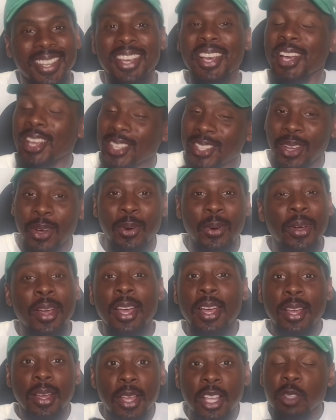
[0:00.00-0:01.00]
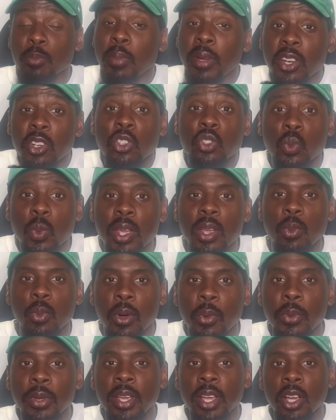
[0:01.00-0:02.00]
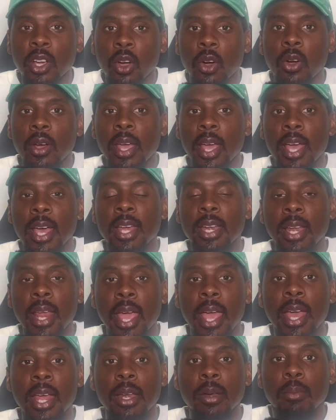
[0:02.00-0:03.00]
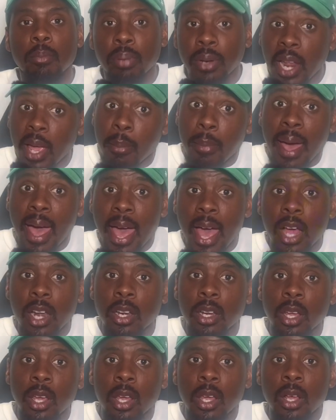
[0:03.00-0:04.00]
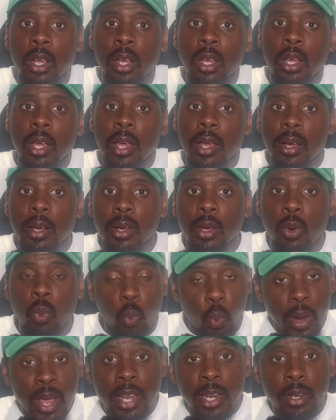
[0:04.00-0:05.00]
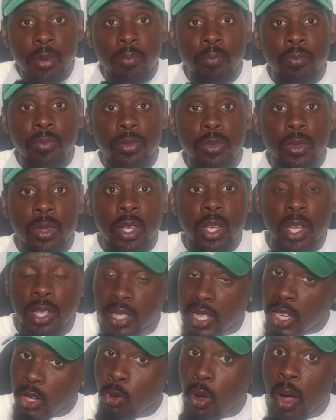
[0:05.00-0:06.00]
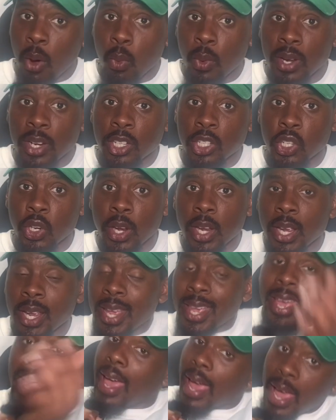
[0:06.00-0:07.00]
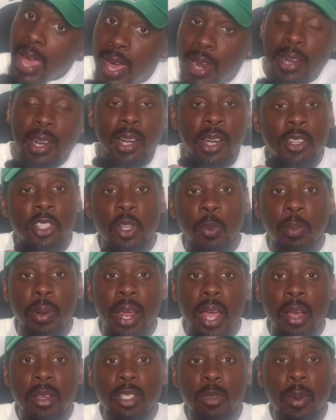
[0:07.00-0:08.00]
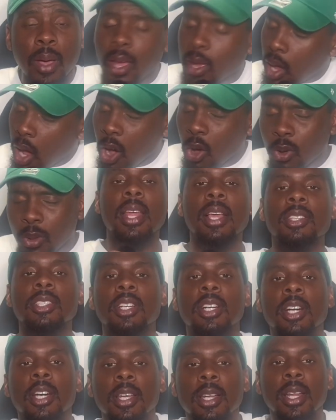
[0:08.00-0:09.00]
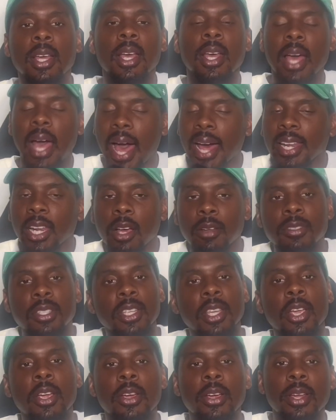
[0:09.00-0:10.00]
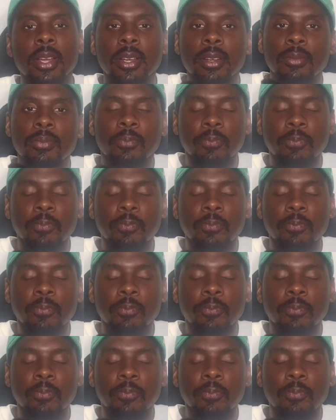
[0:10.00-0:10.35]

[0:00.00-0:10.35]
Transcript: So it's bittersweet when we can go ahead and play bad, win, continue our winning streak, and clinch a playoff spot. Oh, that's good. I love to hear it.